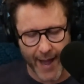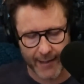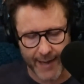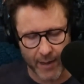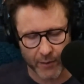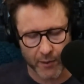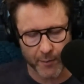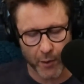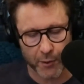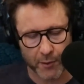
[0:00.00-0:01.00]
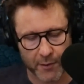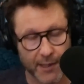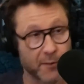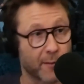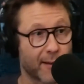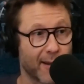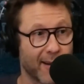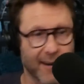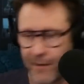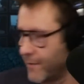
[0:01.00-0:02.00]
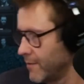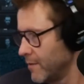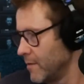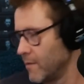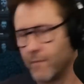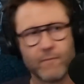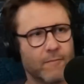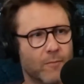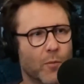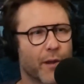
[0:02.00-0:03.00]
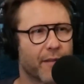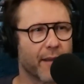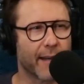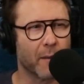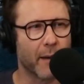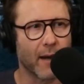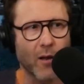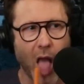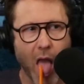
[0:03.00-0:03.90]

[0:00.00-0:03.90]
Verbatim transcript: act out those emotional scenes with Clark? What were you thinking about?